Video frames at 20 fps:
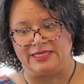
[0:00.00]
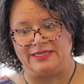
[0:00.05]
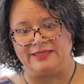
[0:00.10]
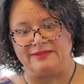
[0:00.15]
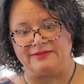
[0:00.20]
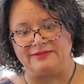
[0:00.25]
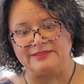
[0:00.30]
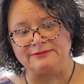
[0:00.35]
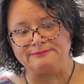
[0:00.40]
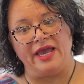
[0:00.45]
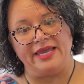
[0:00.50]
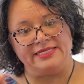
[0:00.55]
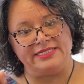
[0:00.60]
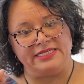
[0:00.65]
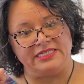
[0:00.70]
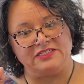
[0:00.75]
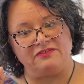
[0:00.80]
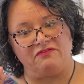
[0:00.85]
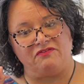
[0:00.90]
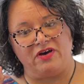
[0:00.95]
is
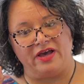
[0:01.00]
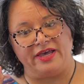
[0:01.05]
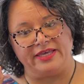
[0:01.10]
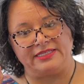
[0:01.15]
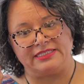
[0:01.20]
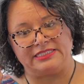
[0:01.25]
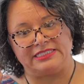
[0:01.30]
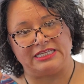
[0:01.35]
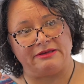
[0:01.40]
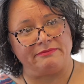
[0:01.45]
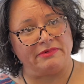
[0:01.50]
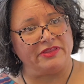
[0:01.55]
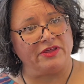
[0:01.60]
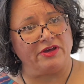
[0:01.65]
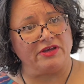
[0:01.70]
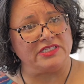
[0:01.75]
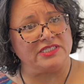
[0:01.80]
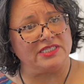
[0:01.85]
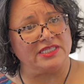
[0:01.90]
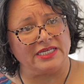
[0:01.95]
identifying some of
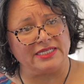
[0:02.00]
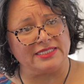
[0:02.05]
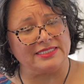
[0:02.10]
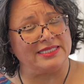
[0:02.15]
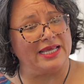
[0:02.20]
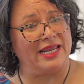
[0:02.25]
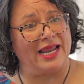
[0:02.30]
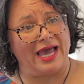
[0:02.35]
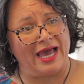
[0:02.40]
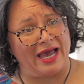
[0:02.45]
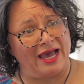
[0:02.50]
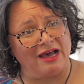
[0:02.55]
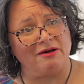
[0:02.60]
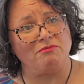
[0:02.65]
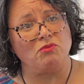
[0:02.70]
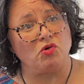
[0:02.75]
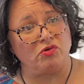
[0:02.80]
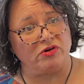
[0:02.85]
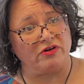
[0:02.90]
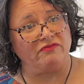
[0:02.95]
those things that
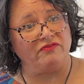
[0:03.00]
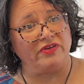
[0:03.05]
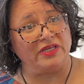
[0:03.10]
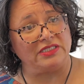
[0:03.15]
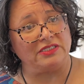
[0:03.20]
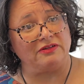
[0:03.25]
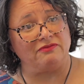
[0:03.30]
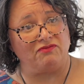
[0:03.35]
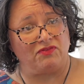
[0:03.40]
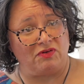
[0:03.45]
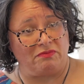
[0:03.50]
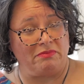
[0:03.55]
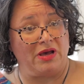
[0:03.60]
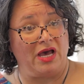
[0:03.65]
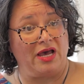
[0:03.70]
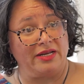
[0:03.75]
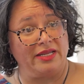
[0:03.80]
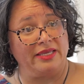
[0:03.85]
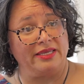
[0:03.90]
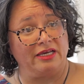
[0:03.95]
are more effective for
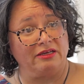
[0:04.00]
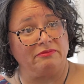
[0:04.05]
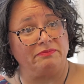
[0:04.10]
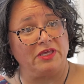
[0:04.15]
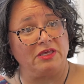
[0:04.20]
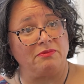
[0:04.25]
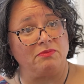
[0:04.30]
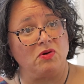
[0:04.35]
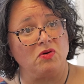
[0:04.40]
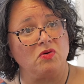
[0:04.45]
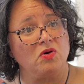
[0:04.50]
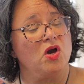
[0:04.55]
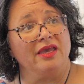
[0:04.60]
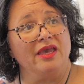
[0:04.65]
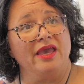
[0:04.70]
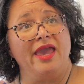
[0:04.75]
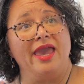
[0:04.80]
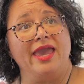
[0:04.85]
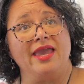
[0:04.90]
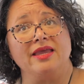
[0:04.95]
Māori young people,
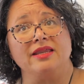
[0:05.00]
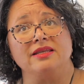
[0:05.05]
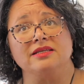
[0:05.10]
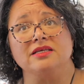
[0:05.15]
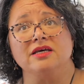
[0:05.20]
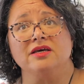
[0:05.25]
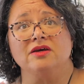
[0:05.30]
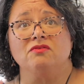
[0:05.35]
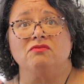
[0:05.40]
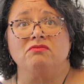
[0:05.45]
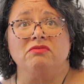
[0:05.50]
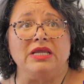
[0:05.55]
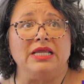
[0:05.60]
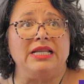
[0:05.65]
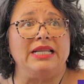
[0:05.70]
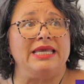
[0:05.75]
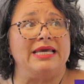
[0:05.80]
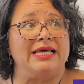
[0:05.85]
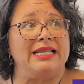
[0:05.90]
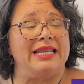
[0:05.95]
and
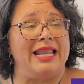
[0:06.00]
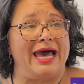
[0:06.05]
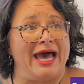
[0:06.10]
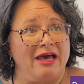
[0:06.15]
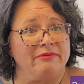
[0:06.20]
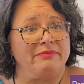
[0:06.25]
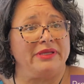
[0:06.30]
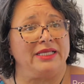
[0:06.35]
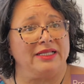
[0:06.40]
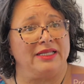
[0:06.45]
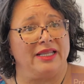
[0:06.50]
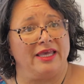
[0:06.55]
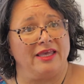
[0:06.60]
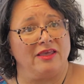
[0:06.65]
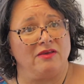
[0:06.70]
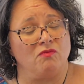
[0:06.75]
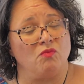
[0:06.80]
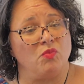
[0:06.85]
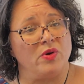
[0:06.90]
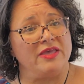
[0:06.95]
really
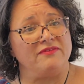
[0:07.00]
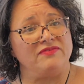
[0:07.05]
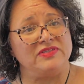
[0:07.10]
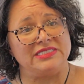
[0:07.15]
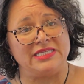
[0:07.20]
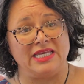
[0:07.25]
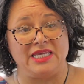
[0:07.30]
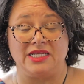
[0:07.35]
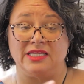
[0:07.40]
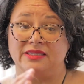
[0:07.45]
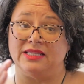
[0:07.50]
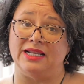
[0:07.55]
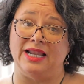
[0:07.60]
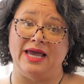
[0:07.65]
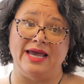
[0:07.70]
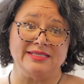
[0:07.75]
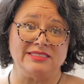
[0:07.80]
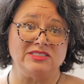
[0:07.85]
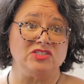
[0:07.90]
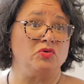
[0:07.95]
alarmingly we've seen in the
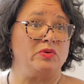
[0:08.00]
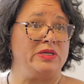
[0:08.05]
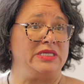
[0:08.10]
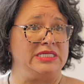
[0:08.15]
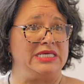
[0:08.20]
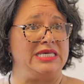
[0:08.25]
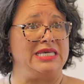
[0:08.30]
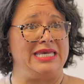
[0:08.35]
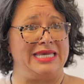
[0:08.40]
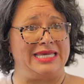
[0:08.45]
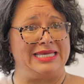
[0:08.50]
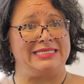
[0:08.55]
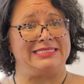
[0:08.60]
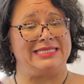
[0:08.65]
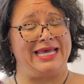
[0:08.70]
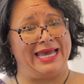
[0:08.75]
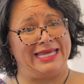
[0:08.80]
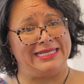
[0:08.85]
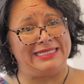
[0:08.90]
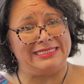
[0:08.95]
last 20
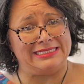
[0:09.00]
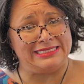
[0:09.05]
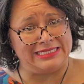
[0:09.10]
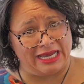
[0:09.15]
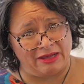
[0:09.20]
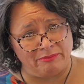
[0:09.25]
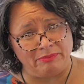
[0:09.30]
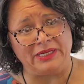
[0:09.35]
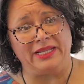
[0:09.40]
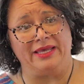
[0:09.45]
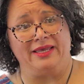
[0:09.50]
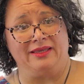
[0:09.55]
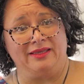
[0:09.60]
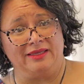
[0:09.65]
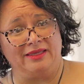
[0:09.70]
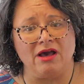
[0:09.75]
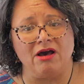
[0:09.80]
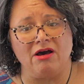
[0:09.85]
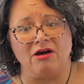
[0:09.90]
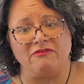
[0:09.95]
years a
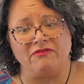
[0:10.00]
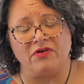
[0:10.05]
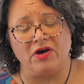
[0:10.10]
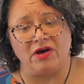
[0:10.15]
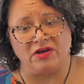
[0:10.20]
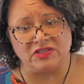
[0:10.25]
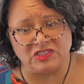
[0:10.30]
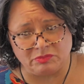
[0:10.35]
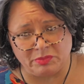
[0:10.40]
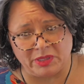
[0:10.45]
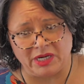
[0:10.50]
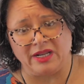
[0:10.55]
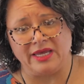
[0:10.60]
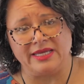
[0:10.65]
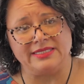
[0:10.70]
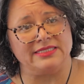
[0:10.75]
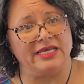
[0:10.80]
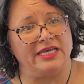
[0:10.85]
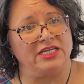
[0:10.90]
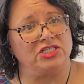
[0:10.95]
doubling of
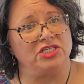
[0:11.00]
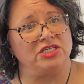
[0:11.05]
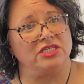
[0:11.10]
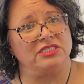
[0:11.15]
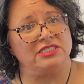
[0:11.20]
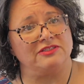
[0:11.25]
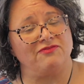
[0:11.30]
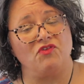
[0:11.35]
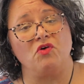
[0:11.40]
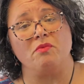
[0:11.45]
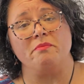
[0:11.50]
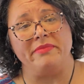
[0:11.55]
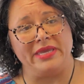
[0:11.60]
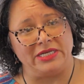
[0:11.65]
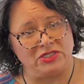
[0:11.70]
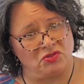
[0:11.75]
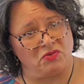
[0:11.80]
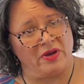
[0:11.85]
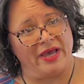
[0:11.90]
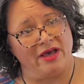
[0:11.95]
hospitalisations for
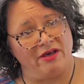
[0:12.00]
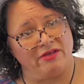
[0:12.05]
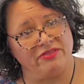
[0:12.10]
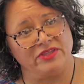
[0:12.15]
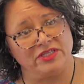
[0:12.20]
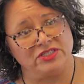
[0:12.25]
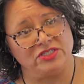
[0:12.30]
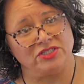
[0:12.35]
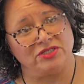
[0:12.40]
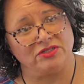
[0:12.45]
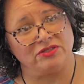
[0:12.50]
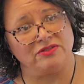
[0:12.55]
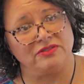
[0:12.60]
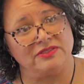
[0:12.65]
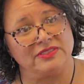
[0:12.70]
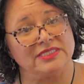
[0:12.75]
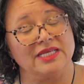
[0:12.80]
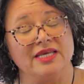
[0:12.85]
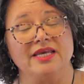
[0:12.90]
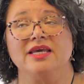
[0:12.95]
mental health
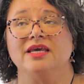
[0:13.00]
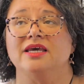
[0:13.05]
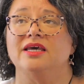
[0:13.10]
issues.